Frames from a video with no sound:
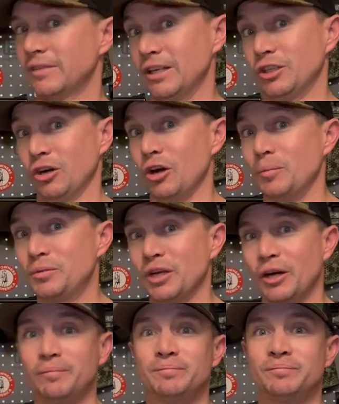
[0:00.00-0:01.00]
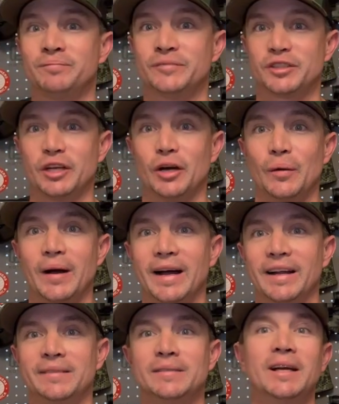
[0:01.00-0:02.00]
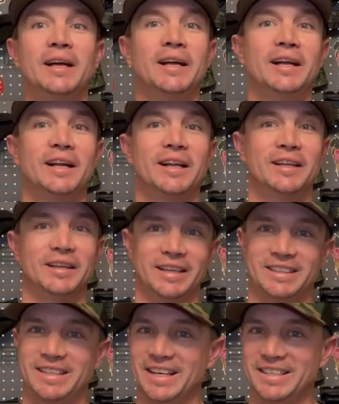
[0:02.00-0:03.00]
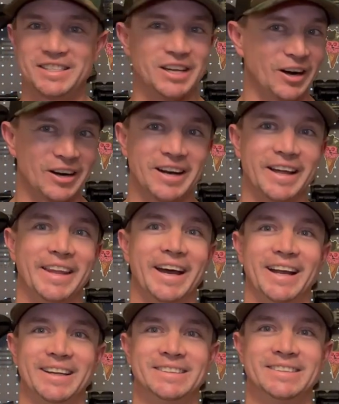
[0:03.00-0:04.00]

I sure hope so. So let's get started on that.